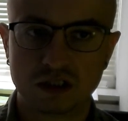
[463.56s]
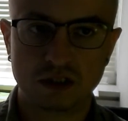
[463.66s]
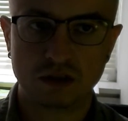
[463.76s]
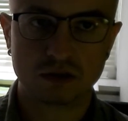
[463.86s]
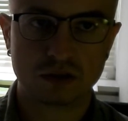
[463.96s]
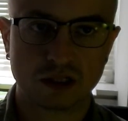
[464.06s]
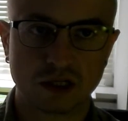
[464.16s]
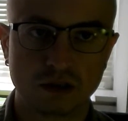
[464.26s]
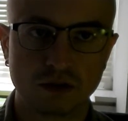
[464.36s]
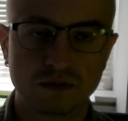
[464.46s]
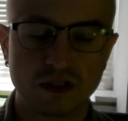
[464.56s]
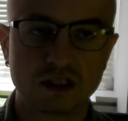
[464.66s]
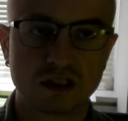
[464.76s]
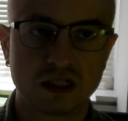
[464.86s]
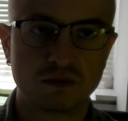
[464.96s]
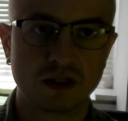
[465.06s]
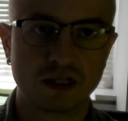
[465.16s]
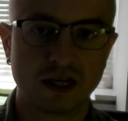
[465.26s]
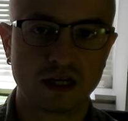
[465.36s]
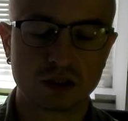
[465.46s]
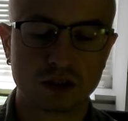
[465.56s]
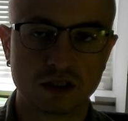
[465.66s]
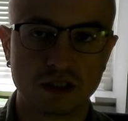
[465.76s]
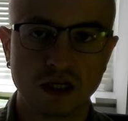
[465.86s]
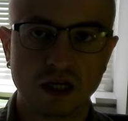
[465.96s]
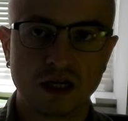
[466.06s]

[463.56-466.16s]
those kind of things, last week actually